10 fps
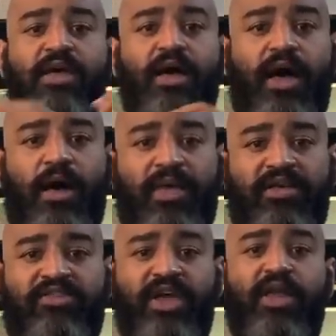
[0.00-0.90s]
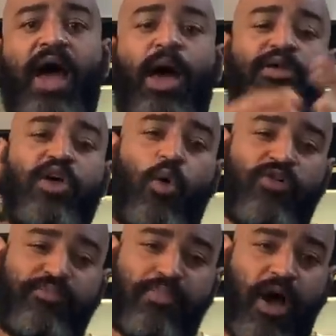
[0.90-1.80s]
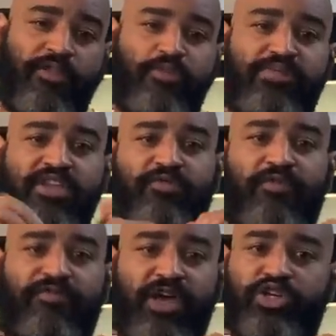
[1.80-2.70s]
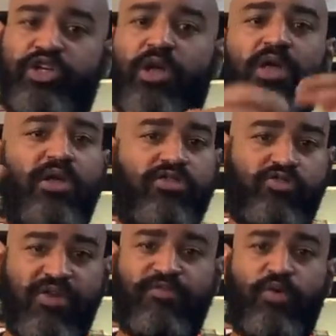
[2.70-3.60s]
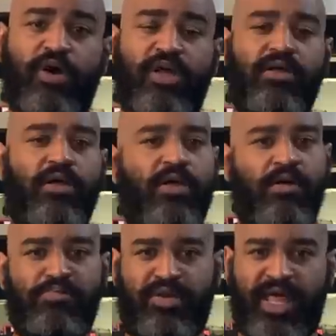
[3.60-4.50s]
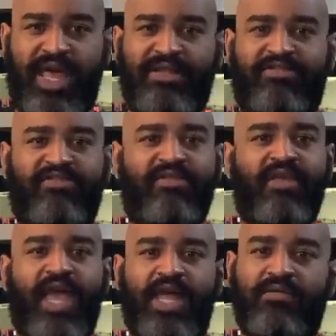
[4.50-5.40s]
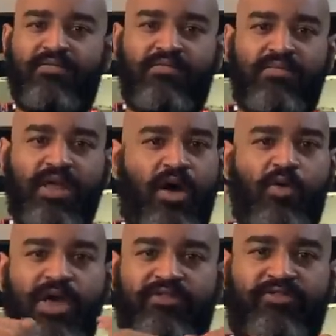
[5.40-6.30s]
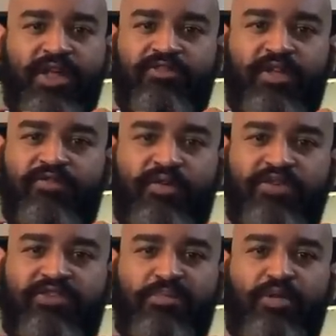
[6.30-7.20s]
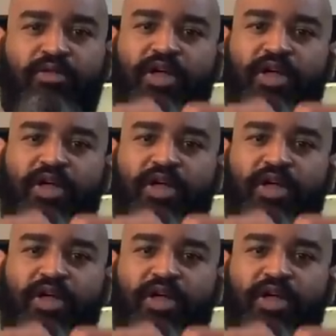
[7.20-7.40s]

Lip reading: Like I said, I would go with other peaceful fish, driftwood, plants, and you know, it's very simple.